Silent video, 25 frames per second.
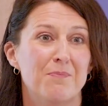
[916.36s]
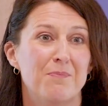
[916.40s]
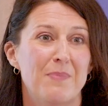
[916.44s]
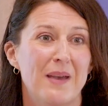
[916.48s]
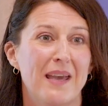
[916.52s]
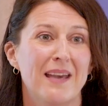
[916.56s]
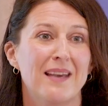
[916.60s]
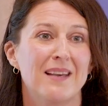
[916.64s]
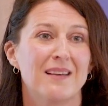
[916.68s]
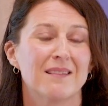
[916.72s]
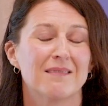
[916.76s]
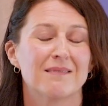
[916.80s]

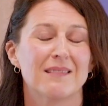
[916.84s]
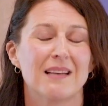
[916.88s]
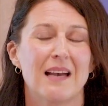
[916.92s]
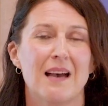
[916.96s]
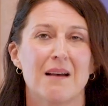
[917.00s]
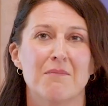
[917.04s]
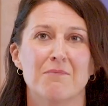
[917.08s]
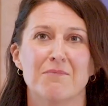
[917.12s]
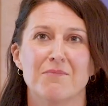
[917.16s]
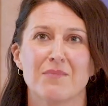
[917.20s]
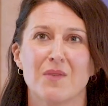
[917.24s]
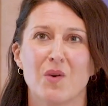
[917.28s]
big
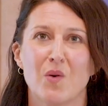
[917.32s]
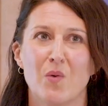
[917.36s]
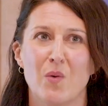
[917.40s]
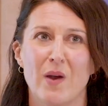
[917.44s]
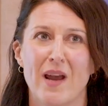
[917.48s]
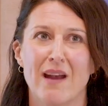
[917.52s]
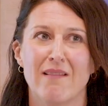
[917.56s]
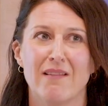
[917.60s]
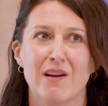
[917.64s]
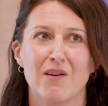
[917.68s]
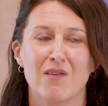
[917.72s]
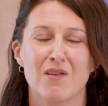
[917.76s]

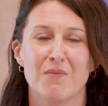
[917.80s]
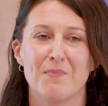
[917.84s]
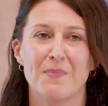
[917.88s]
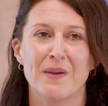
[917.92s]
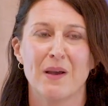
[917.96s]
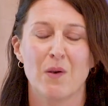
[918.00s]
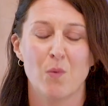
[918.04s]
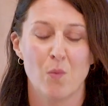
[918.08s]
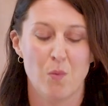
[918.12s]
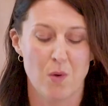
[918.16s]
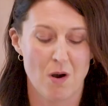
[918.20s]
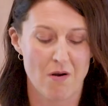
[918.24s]
query or a
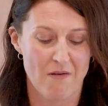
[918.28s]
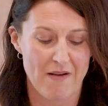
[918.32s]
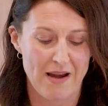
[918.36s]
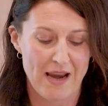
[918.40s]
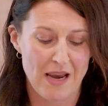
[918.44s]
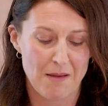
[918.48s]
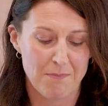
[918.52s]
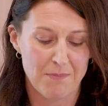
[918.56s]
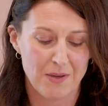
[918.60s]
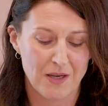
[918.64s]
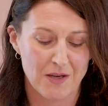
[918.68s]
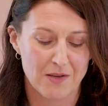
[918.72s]
big
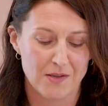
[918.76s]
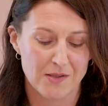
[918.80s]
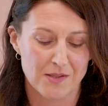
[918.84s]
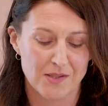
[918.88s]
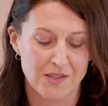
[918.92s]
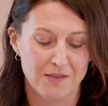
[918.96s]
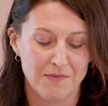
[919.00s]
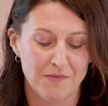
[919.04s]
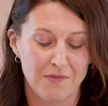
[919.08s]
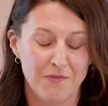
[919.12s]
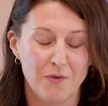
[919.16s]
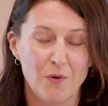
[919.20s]
worry,
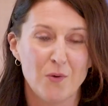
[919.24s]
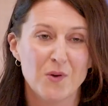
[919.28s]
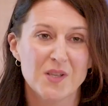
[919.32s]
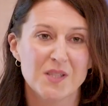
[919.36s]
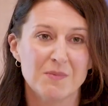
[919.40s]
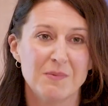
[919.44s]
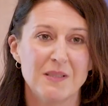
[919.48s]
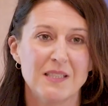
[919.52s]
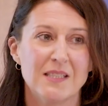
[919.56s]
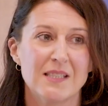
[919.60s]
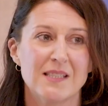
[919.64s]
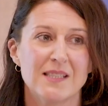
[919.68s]
because
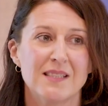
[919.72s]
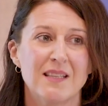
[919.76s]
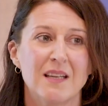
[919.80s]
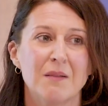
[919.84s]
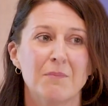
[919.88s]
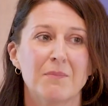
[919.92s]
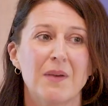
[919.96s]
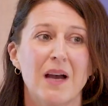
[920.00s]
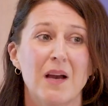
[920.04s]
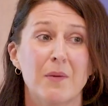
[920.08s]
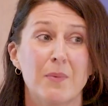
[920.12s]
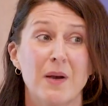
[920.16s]
enforcement is
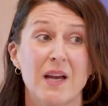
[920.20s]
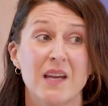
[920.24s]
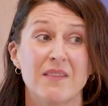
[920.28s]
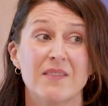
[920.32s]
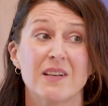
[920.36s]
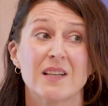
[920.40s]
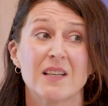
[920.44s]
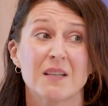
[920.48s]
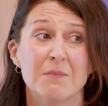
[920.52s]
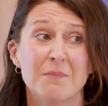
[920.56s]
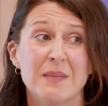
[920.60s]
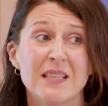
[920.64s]
done by way
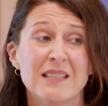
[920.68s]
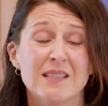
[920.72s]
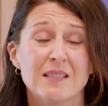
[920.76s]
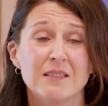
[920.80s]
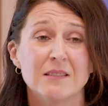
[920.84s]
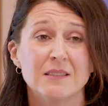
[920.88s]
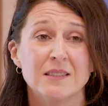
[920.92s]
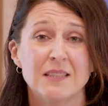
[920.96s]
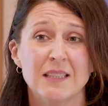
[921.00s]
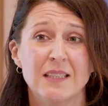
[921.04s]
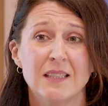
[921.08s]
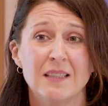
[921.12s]
of a
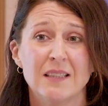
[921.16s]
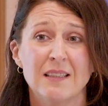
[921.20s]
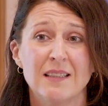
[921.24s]
committal